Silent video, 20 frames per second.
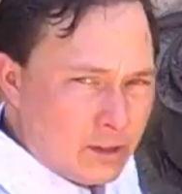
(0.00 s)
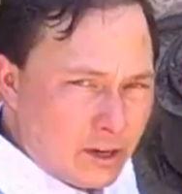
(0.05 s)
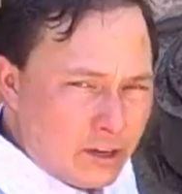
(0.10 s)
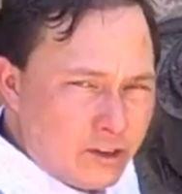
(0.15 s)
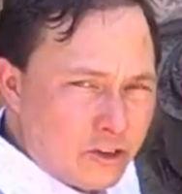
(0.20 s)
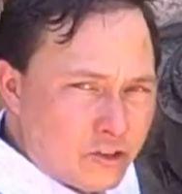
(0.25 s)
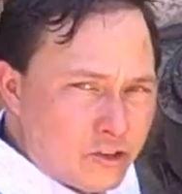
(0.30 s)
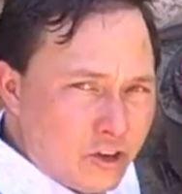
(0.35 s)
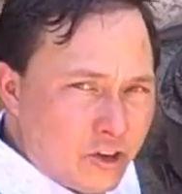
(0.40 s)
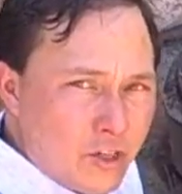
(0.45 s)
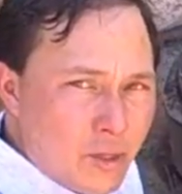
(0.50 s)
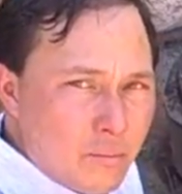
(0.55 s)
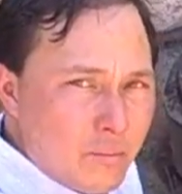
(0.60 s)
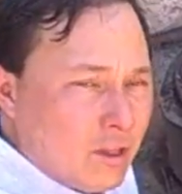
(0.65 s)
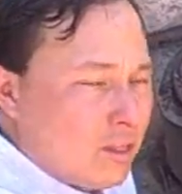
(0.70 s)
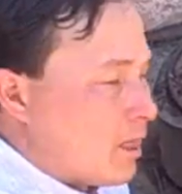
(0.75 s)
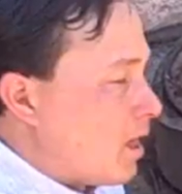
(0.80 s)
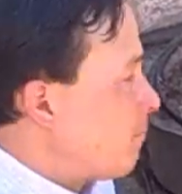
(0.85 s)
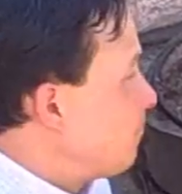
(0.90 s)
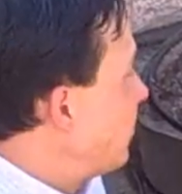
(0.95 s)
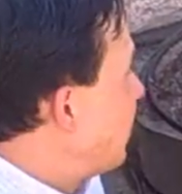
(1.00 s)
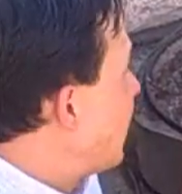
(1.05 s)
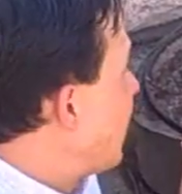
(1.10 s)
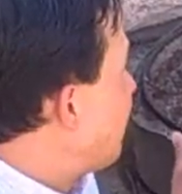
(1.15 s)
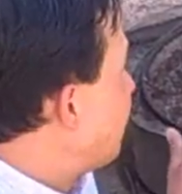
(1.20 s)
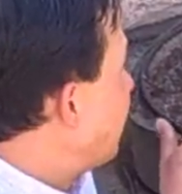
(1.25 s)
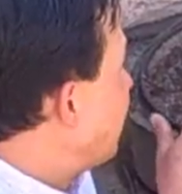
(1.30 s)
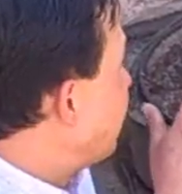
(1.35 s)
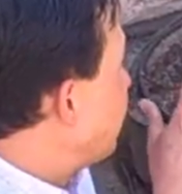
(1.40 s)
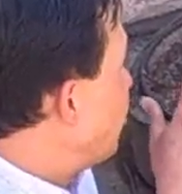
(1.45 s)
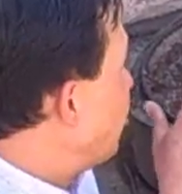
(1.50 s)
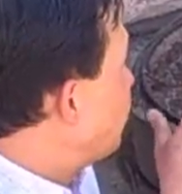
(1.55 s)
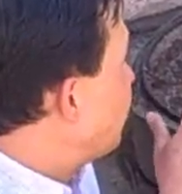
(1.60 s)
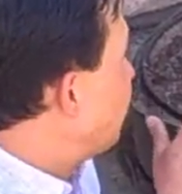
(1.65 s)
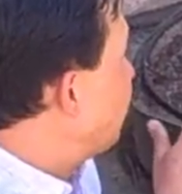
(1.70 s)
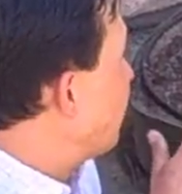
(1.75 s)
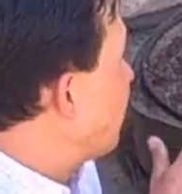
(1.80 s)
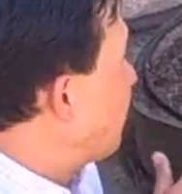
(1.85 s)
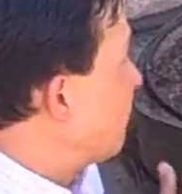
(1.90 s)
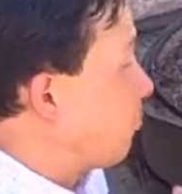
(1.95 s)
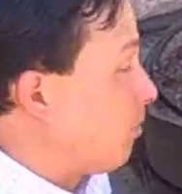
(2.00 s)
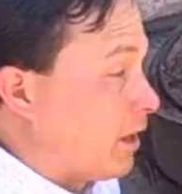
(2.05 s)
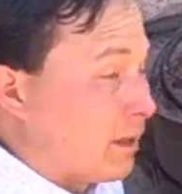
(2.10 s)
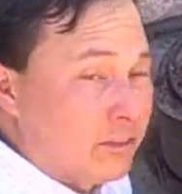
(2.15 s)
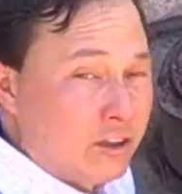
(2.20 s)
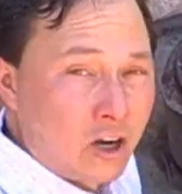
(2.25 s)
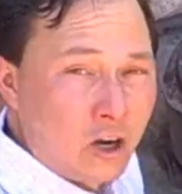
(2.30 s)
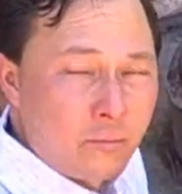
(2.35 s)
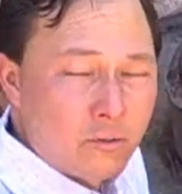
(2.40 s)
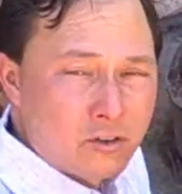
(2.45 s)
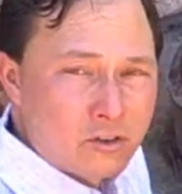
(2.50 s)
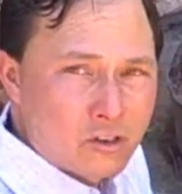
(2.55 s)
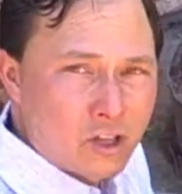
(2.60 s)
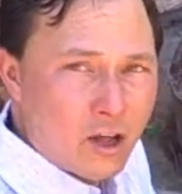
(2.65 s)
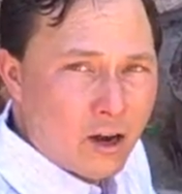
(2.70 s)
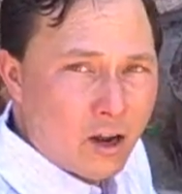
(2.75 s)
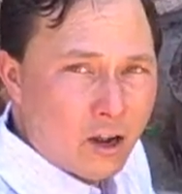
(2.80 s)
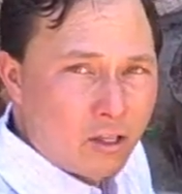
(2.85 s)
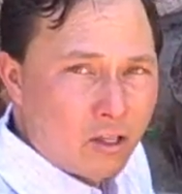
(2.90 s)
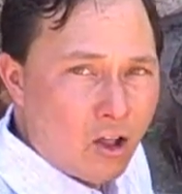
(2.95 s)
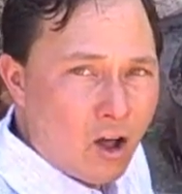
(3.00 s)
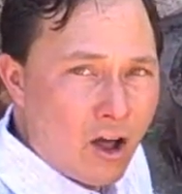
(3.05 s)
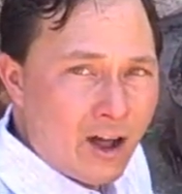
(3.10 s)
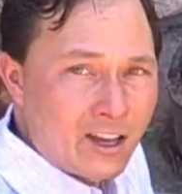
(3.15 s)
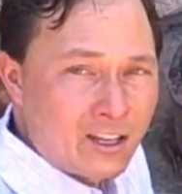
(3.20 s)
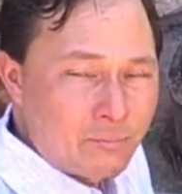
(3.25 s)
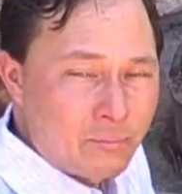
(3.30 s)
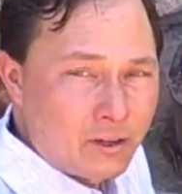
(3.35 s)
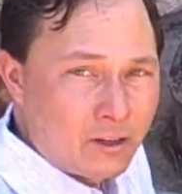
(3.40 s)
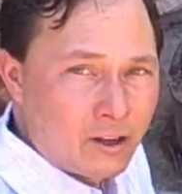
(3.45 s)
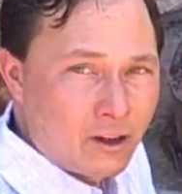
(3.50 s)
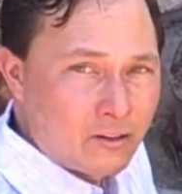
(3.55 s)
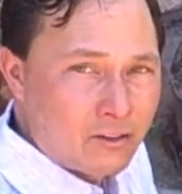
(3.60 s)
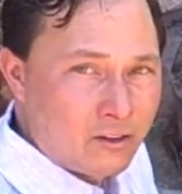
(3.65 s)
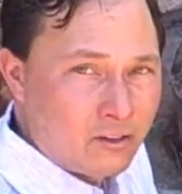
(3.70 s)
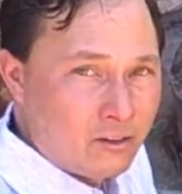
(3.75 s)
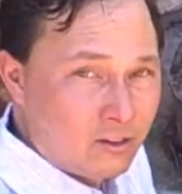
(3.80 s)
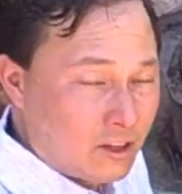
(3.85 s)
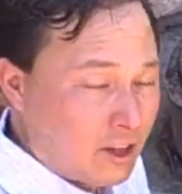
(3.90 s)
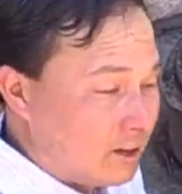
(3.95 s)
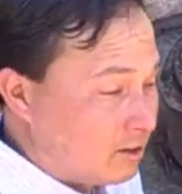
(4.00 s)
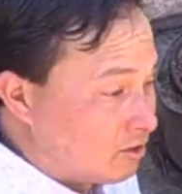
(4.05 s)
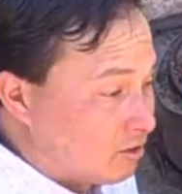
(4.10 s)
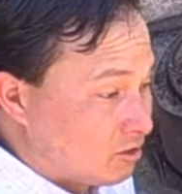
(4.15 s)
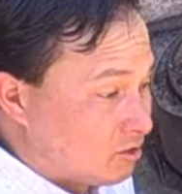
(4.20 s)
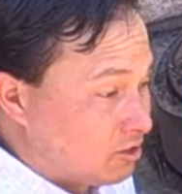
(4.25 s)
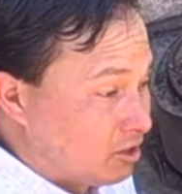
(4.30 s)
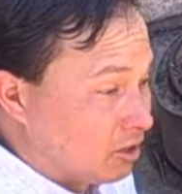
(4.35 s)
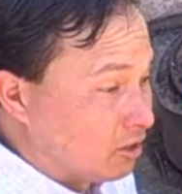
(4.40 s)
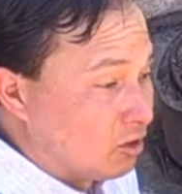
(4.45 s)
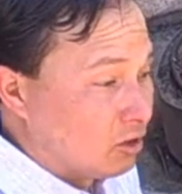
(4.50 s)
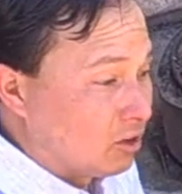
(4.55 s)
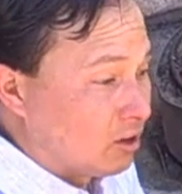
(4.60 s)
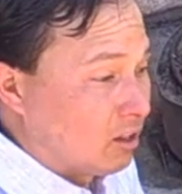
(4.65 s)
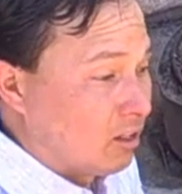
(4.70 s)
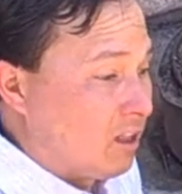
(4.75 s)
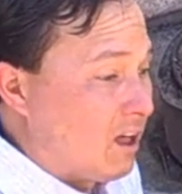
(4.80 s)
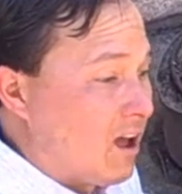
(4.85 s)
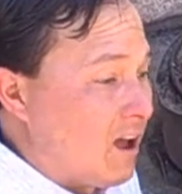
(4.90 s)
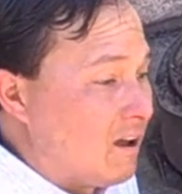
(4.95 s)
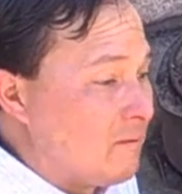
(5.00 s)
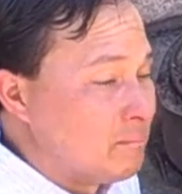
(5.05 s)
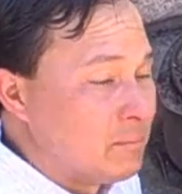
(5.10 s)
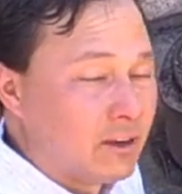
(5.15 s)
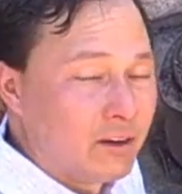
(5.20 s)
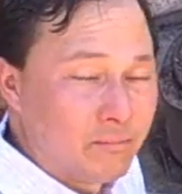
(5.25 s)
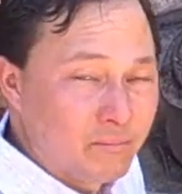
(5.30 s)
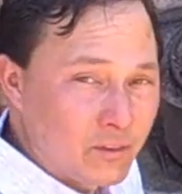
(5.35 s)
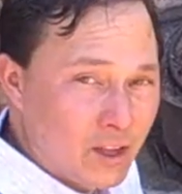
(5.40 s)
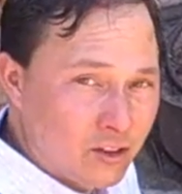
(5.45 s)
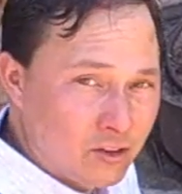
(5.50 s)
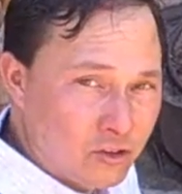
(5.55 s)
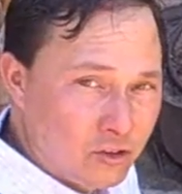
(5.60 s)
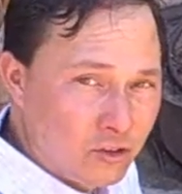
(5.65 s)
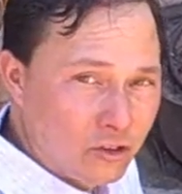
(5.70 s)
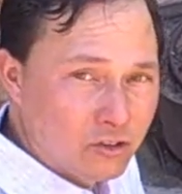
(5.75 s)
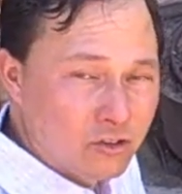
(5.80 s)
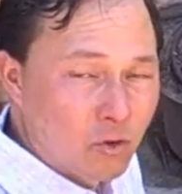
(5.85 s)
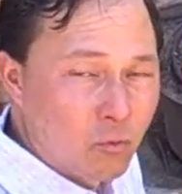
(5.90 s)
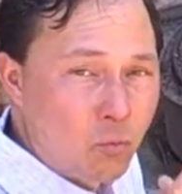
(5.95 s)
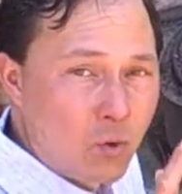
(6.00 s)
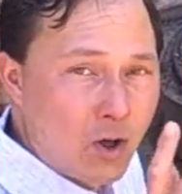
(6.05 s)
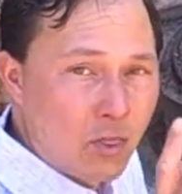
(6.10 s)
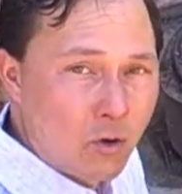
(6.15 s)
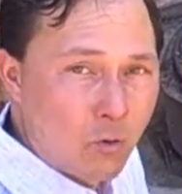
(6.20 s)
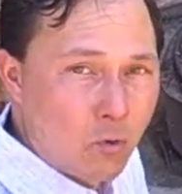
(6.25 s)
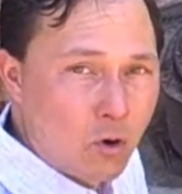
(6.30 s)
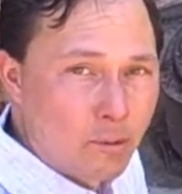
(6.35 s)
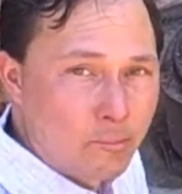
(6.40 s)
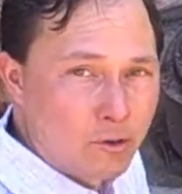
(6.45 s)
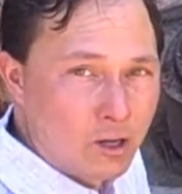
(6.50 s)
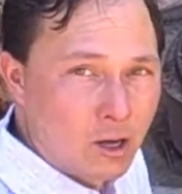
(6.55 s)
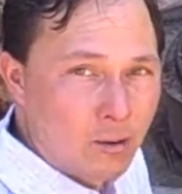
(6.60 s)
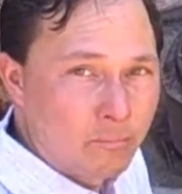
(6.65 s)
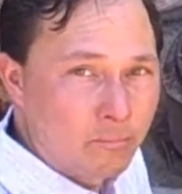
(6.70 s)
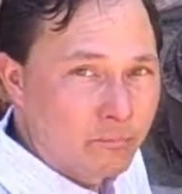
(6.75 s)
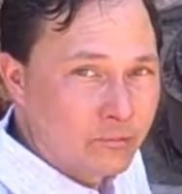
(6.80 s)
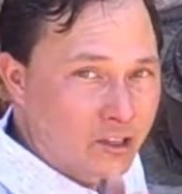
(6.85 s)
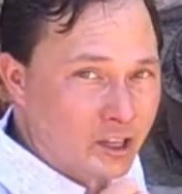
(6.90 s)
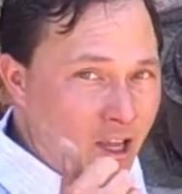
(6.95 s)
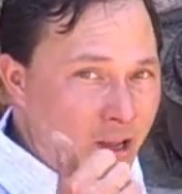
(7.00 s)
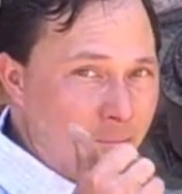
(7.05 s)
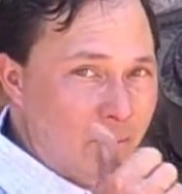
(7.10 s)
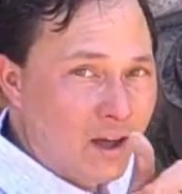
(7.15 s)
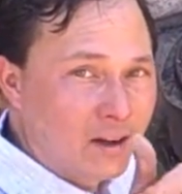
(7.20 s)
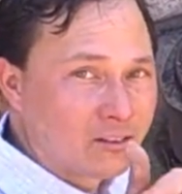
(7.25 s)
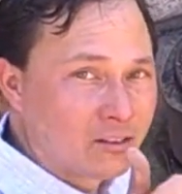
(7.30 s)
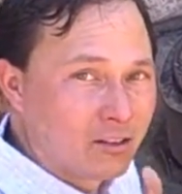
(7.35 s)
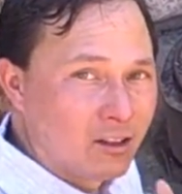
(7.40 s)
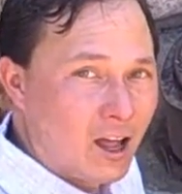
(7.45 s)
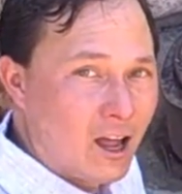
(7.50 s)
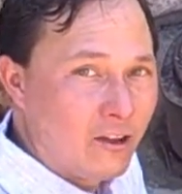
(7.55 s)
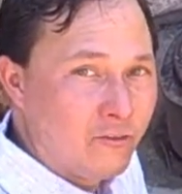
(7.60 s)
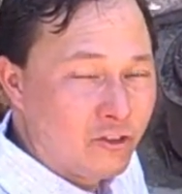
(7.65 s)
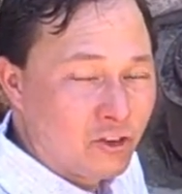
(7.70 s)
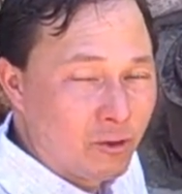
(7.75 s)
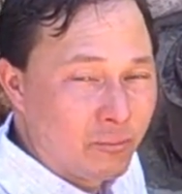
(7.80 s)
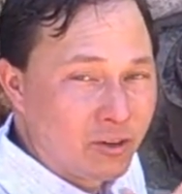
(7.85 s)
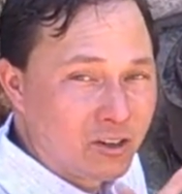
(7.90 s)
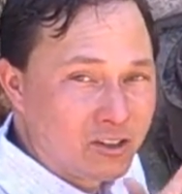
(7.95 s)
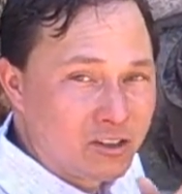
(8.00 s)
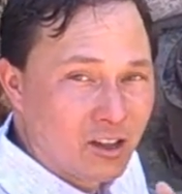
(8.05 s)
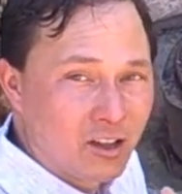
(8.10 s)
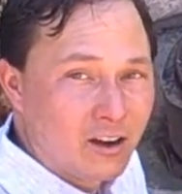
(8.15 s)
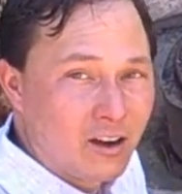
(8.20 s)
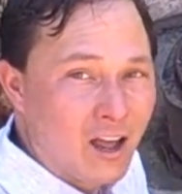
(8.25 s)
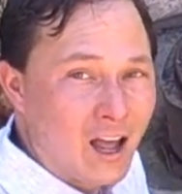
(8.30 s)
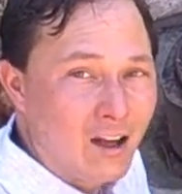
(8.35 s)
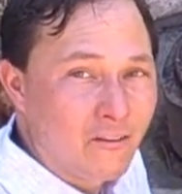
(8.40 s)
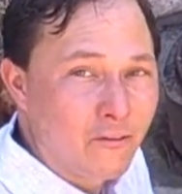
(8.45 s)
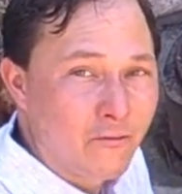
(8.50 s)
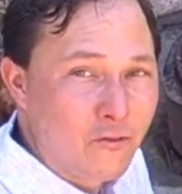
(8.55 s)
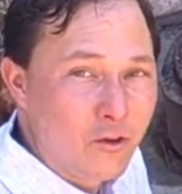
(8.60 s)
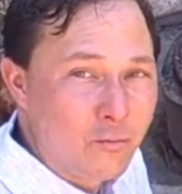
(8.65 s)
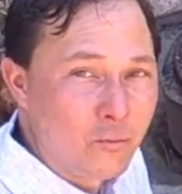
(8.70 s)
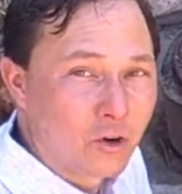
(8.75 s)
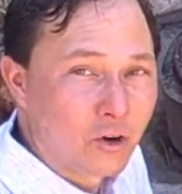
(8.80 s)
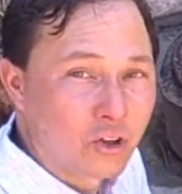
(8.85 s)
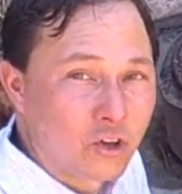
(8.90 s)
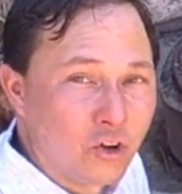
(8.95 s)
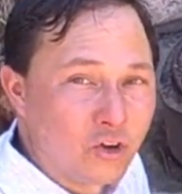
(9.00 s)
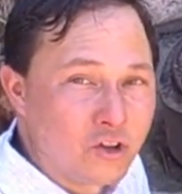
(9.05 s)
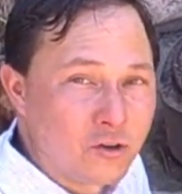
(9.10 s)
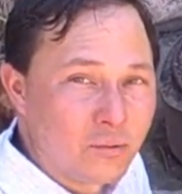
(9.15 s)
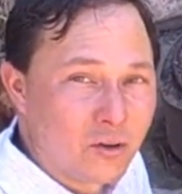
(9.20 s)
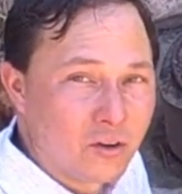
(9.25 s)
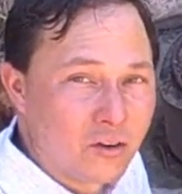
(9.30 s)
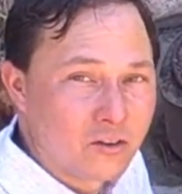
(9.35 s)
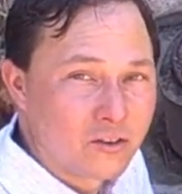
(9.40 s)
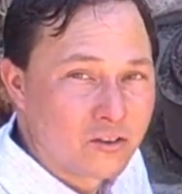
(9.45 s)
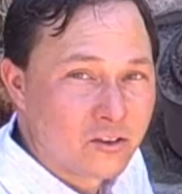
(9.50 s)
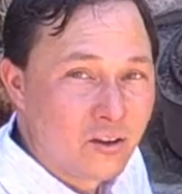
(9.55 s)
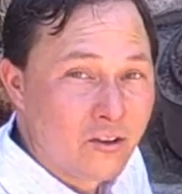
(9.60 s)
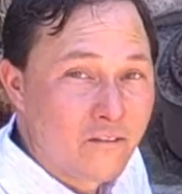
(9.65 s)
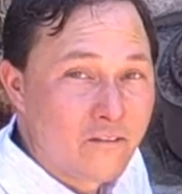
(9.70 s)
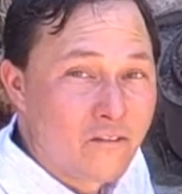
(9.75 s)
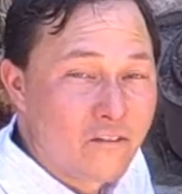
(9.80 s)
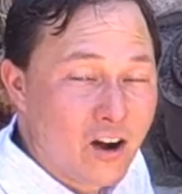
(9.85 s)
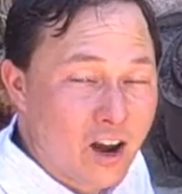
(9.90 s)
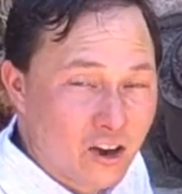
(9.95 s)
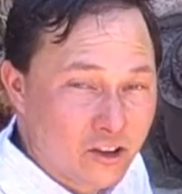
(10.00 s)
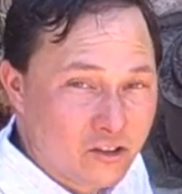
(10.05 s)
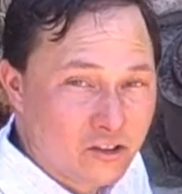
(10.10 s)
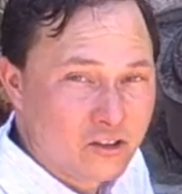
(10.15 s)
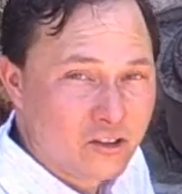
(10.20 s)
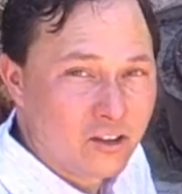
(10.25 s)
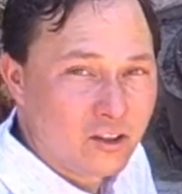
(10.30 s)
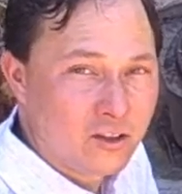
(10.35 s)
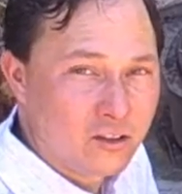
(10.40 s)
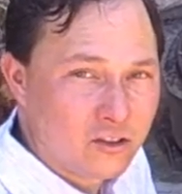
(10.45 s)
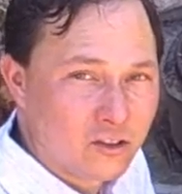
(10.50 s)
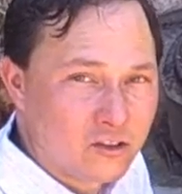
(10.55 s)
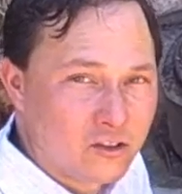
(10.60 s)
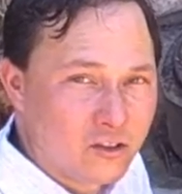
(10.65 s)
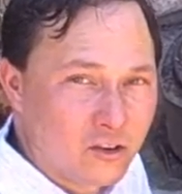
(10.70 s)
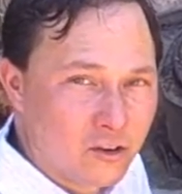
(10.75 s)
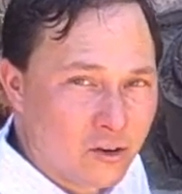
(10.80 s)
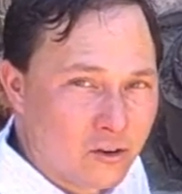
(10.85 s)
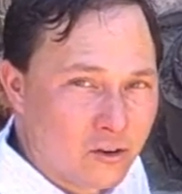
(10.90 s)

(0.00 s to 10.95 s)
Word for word: In addition, in the middle of that bed, I have my goji berry plant that I almost thought I lost because it like just didn't look alive, but as soon as the weather warmed up, it came back to life, so I'm excited to have a few more goji berries fresh to eat this